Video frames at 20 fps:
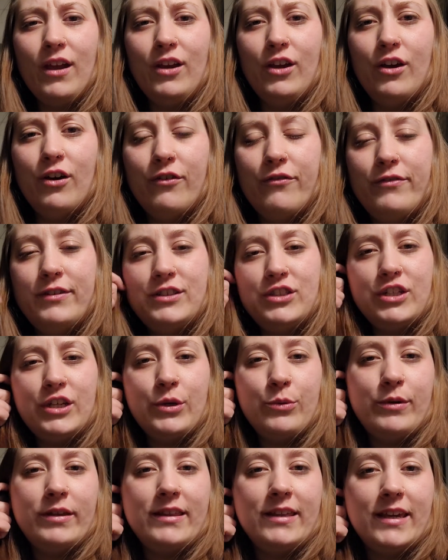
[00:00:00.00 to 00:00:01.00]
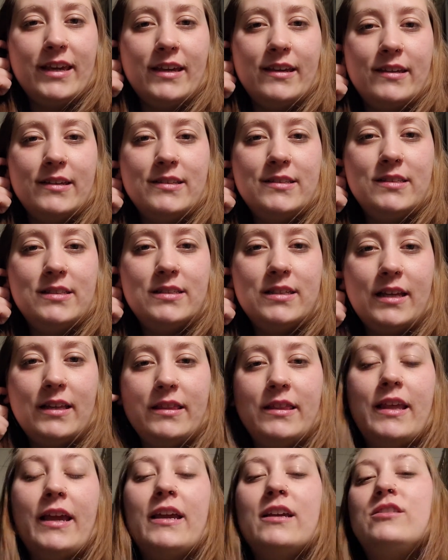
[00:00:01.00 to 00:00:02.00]
go fishing with kids
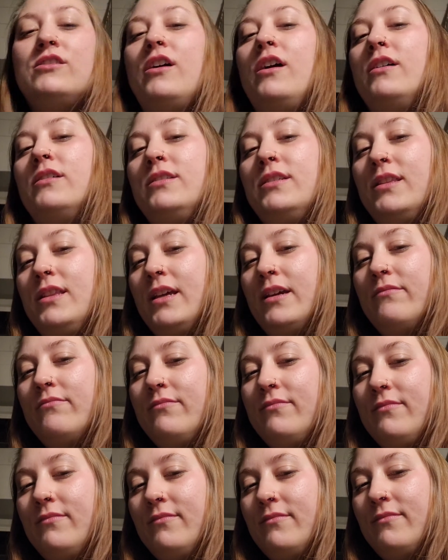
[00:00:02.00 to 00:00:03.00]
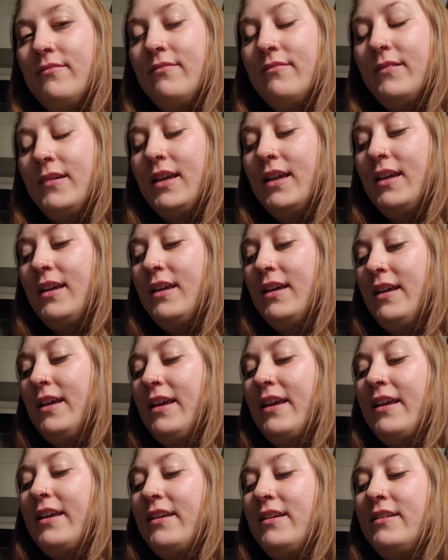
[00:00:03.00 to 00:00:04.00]
and like talk to them.
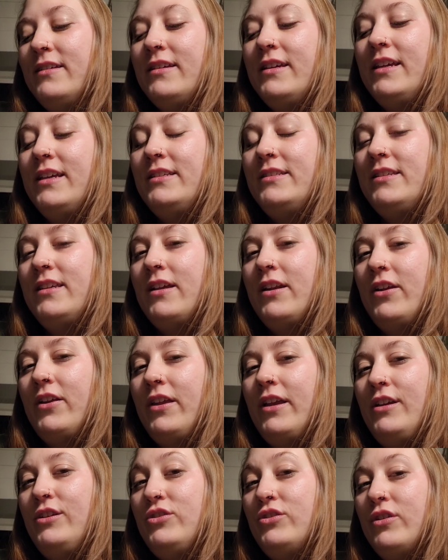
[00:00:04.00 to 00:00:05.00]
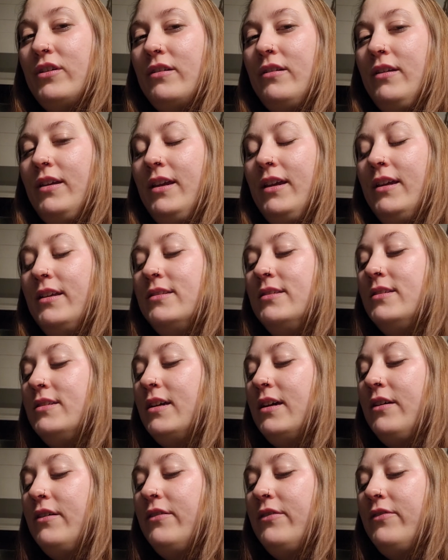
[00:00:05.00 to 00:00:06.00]
kids that are like struggling and
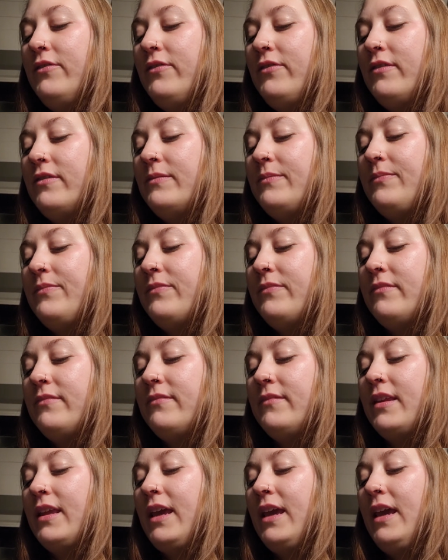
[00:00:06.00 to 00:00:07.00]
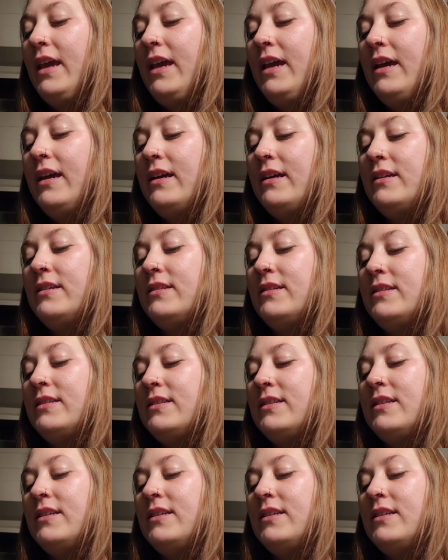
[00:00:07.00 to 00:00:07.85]
stuff. And